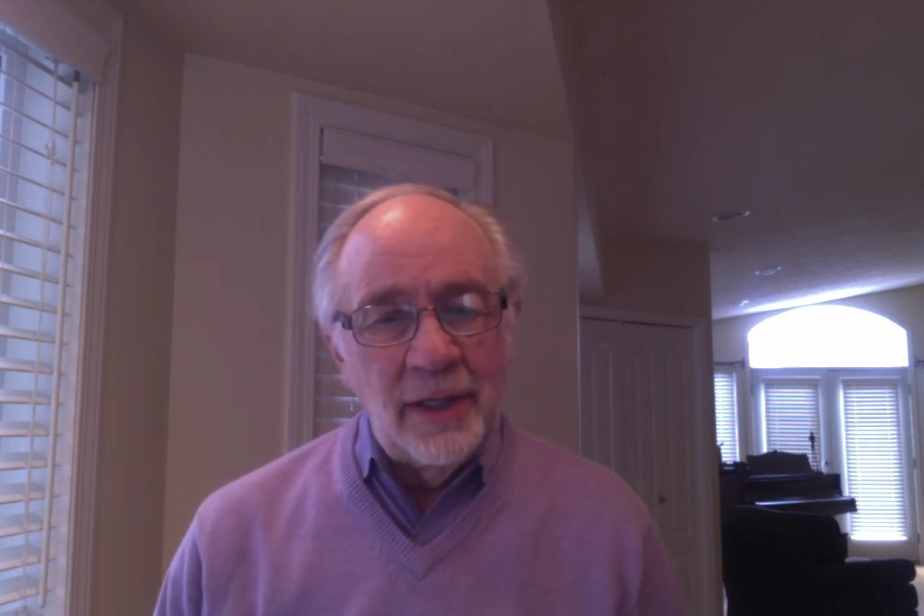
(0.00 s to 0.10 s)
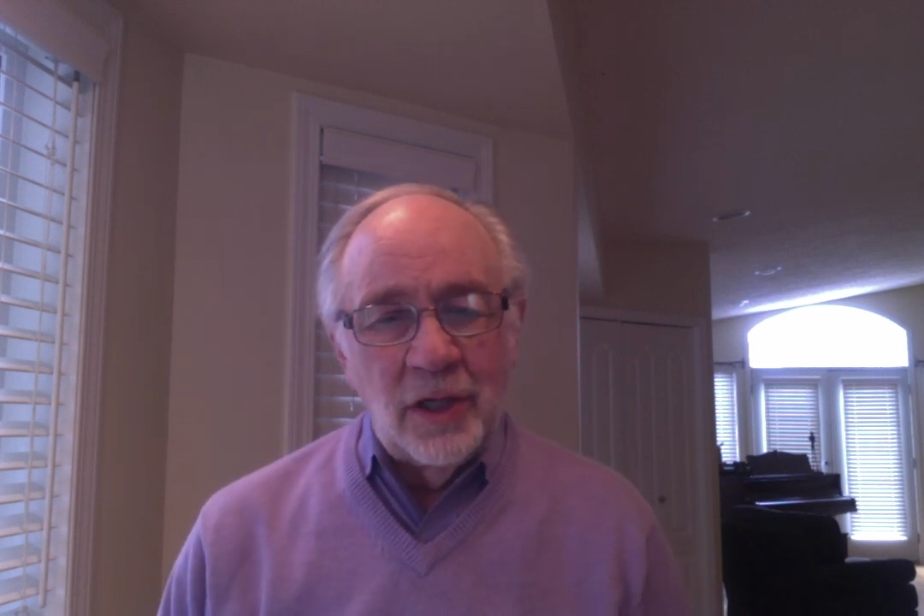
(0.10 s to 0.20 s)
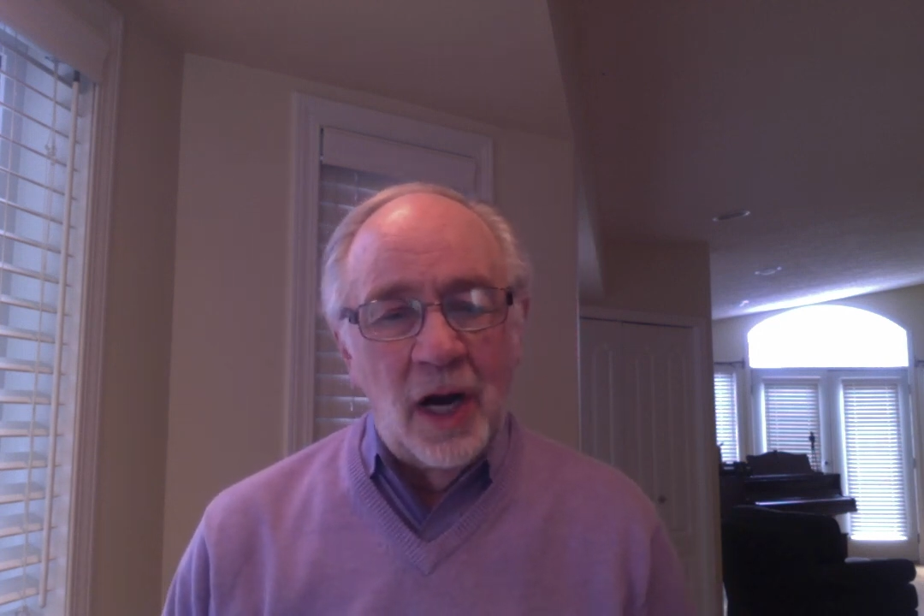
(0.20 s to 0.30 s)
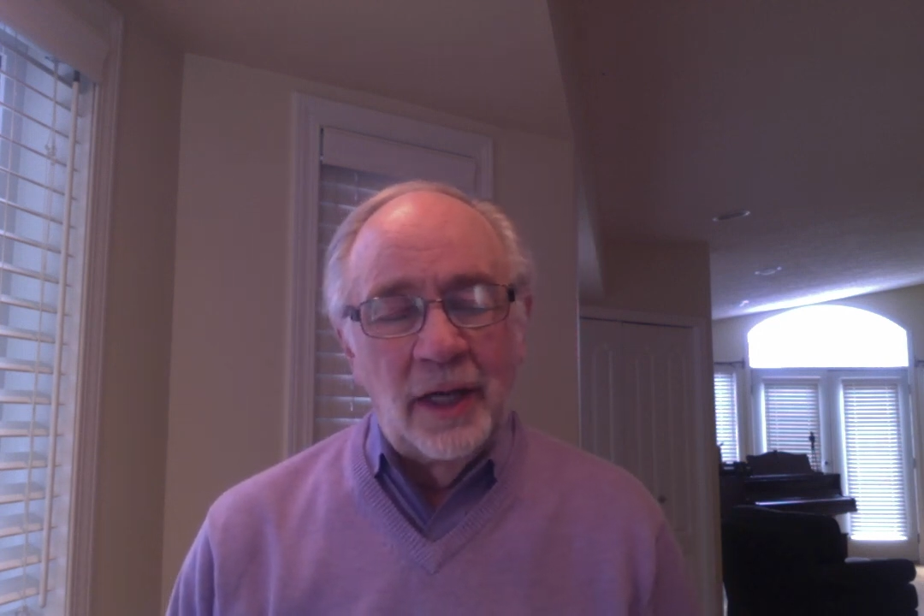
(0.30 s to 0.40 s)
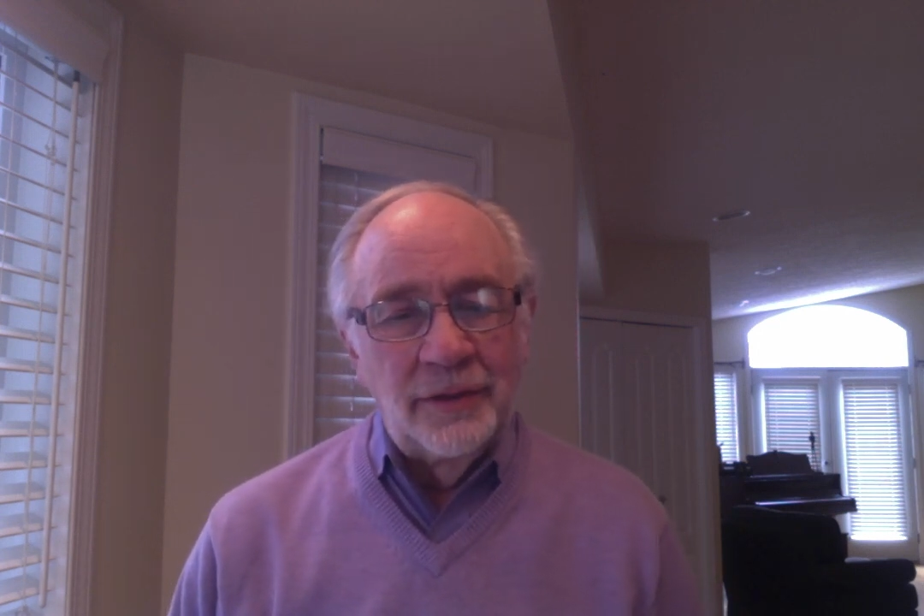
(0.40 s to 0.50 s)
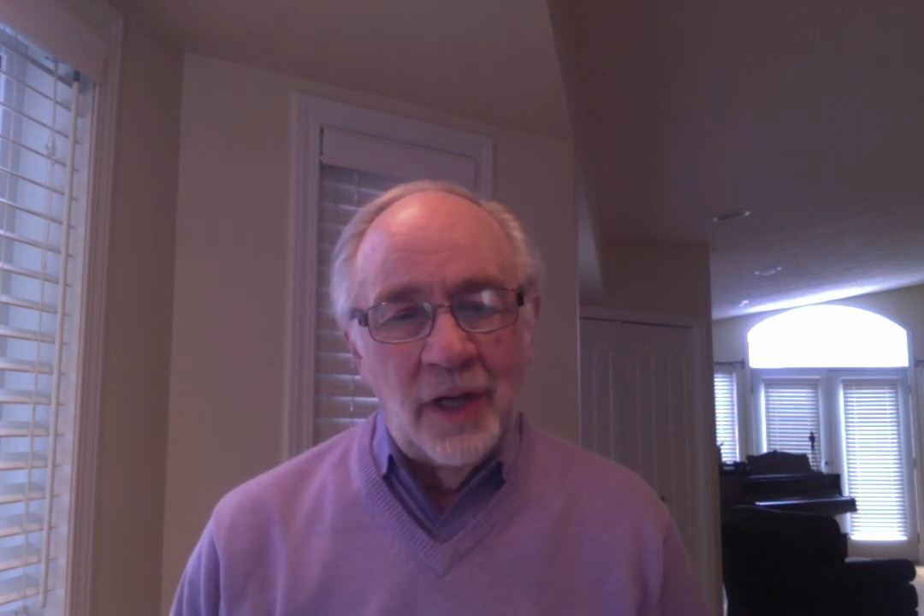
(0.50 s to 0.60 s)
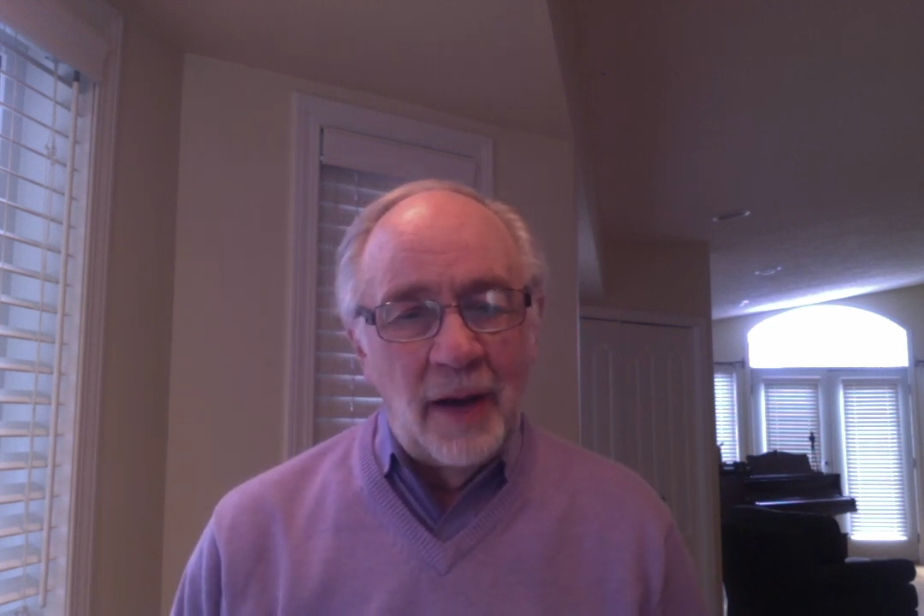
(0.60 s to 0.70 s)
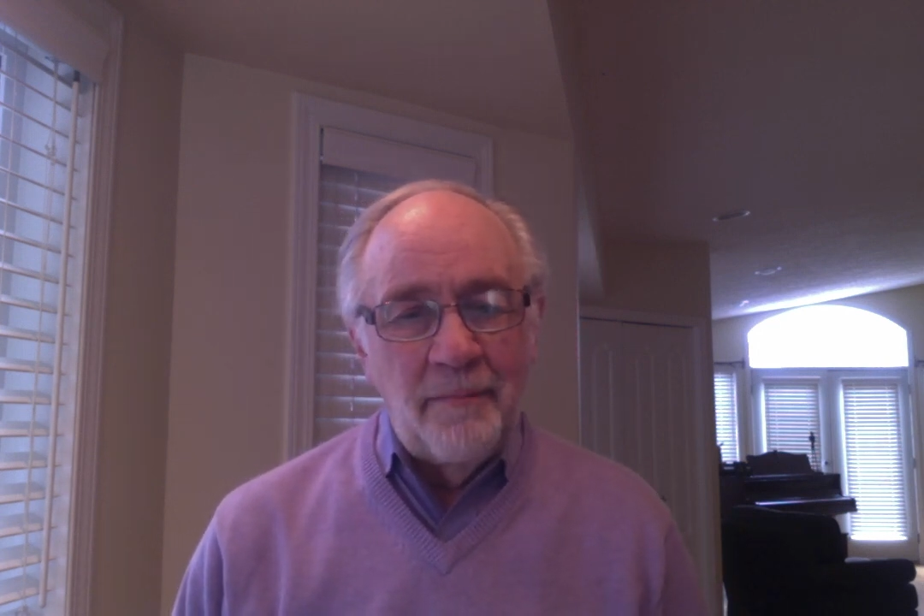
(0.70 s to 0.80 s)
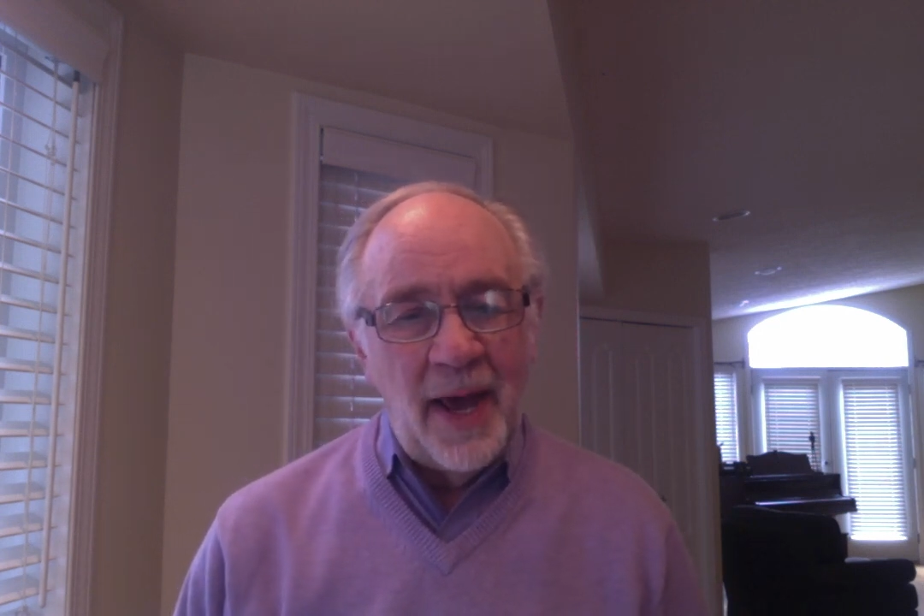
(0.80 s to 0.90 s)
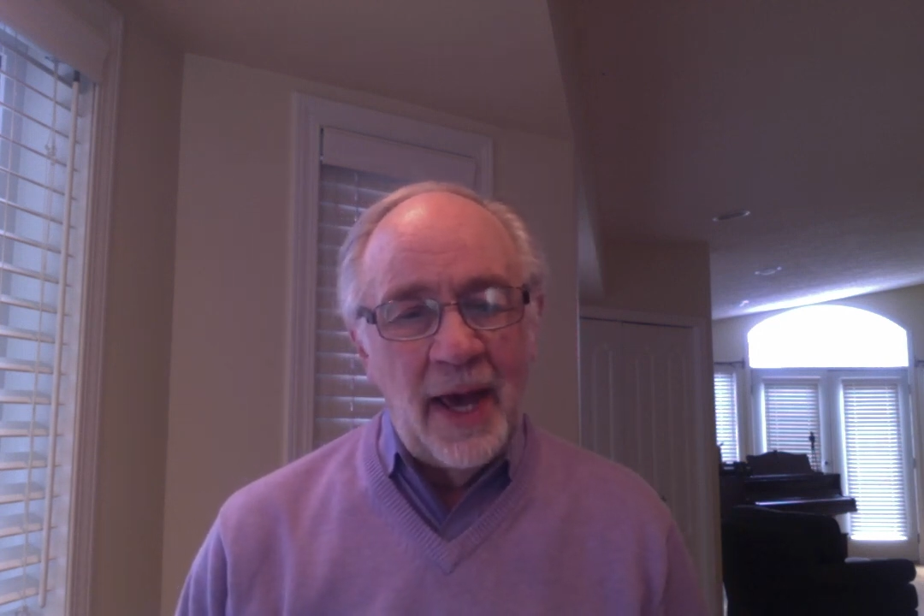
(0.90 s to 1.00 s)
God,
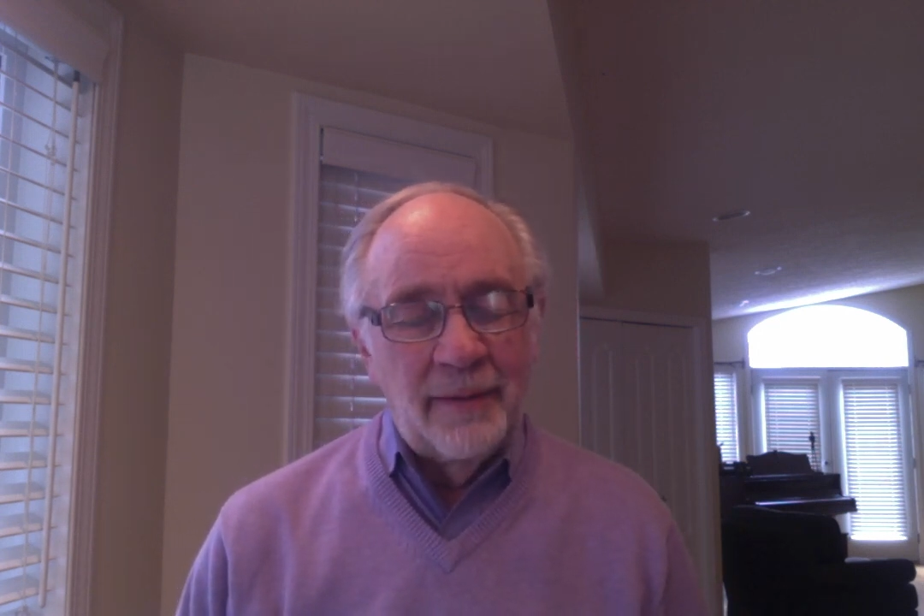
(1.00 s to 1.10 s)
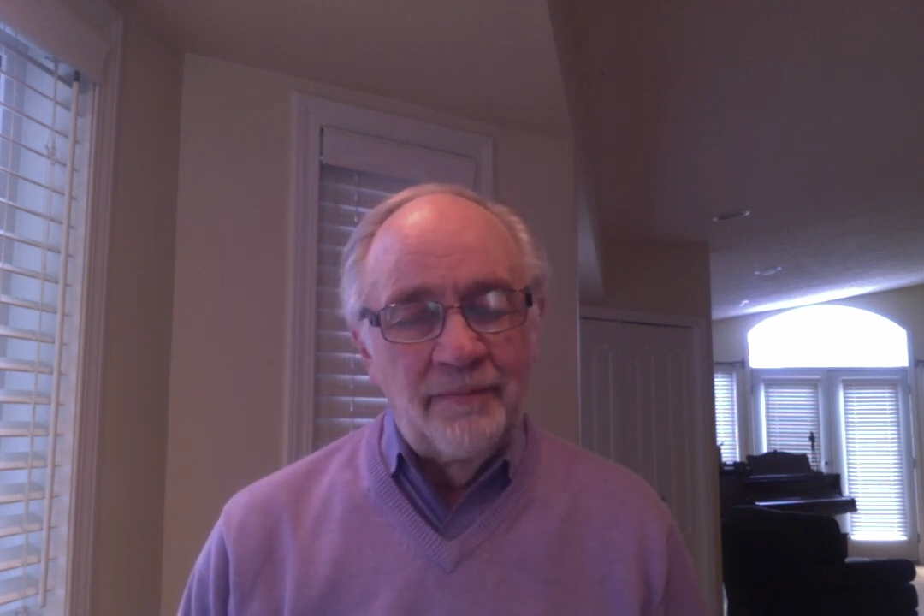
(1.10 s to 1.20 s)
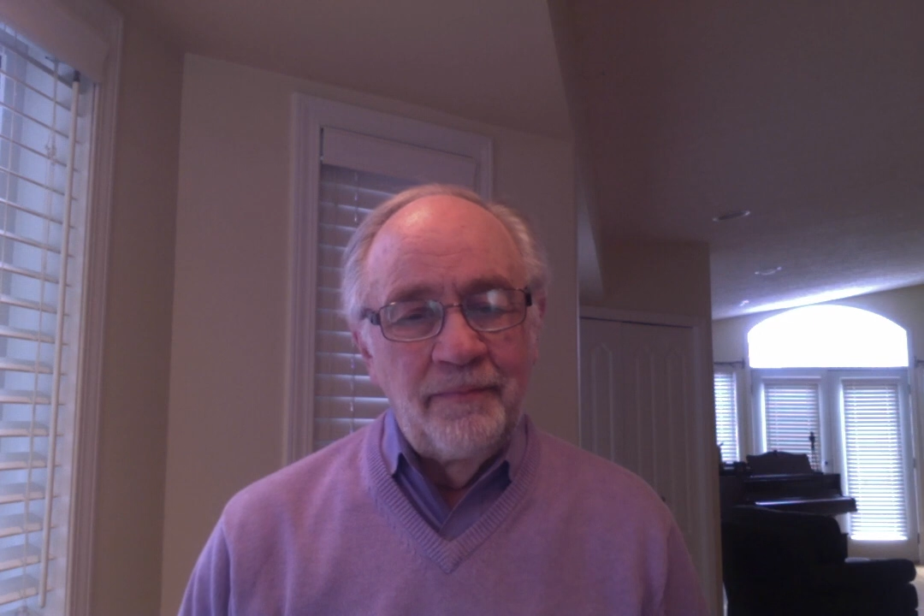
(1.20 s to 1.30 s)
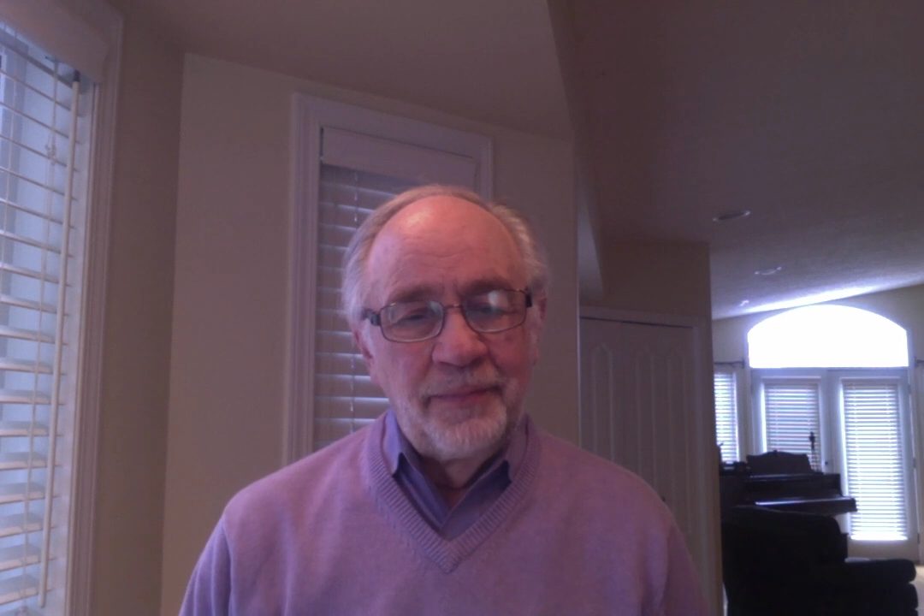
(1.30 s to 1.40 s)
not man.